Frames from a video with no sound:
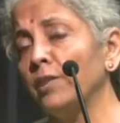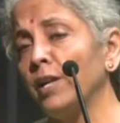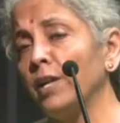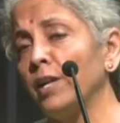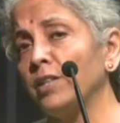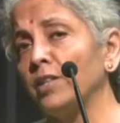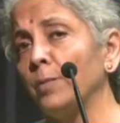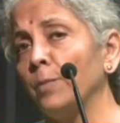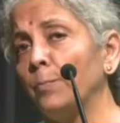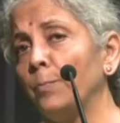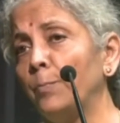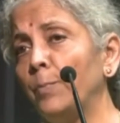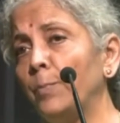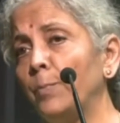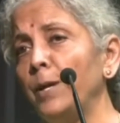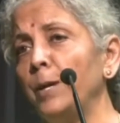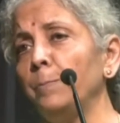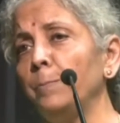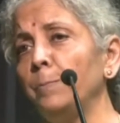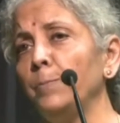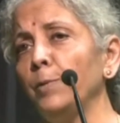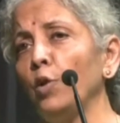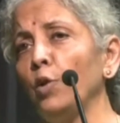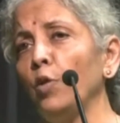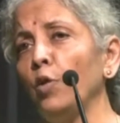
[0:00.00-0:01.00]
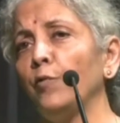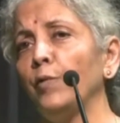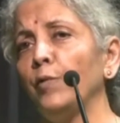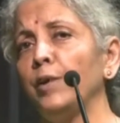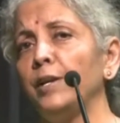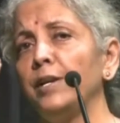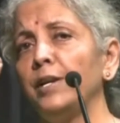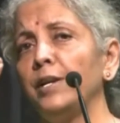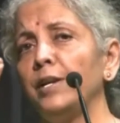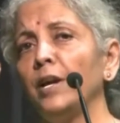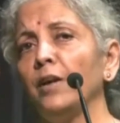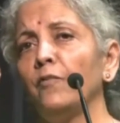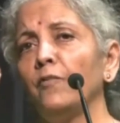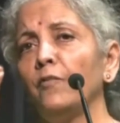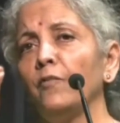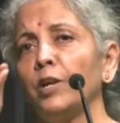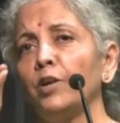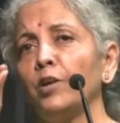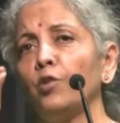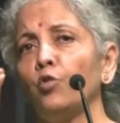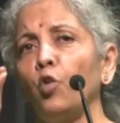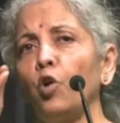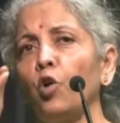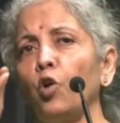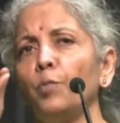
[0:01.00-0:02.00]
that the people of India
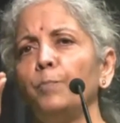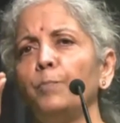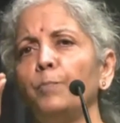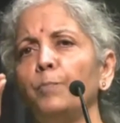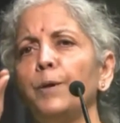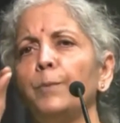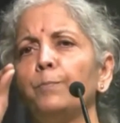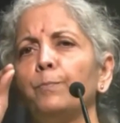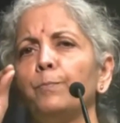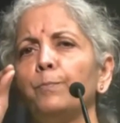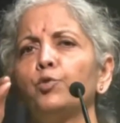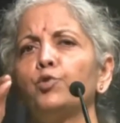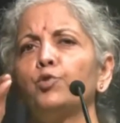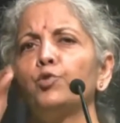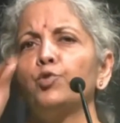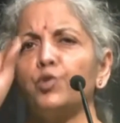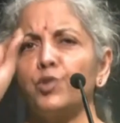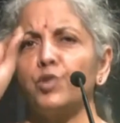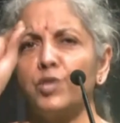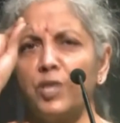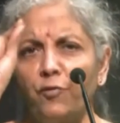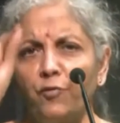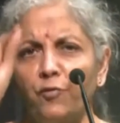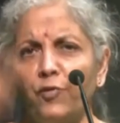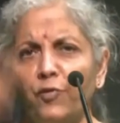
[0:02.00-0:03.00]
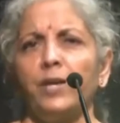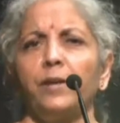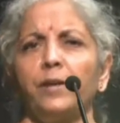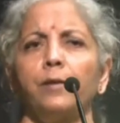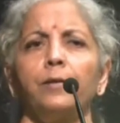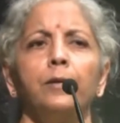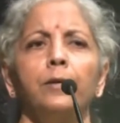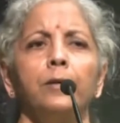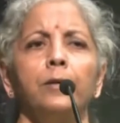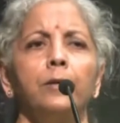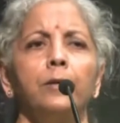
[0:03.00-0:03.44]
will not be put to suffering,